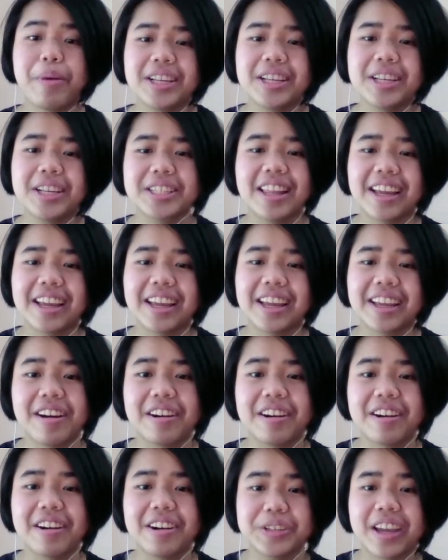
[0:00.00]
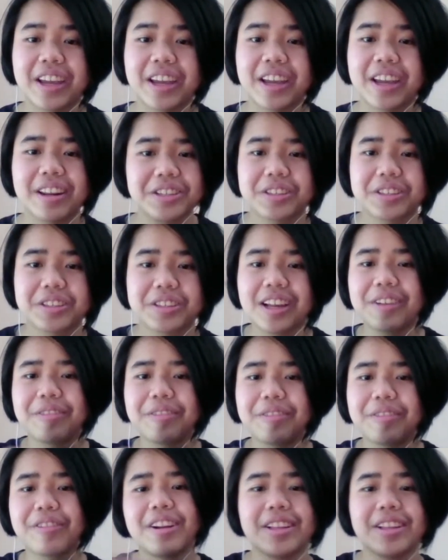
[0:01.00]
bodies are like cars. You cannot just
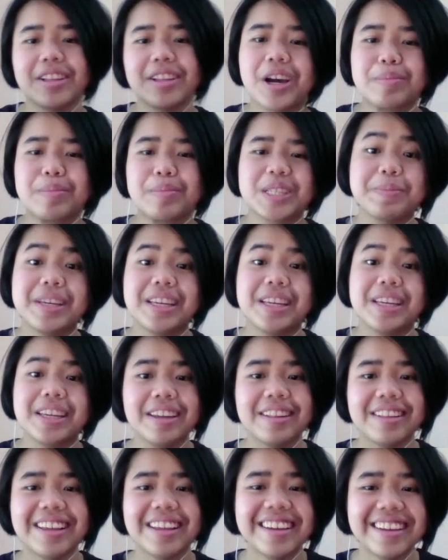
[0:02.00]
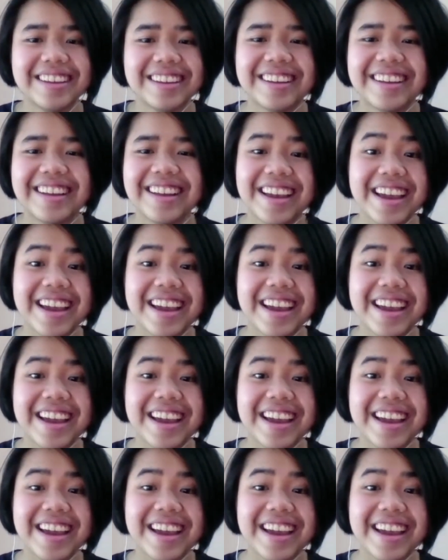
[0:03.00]
like run at top speed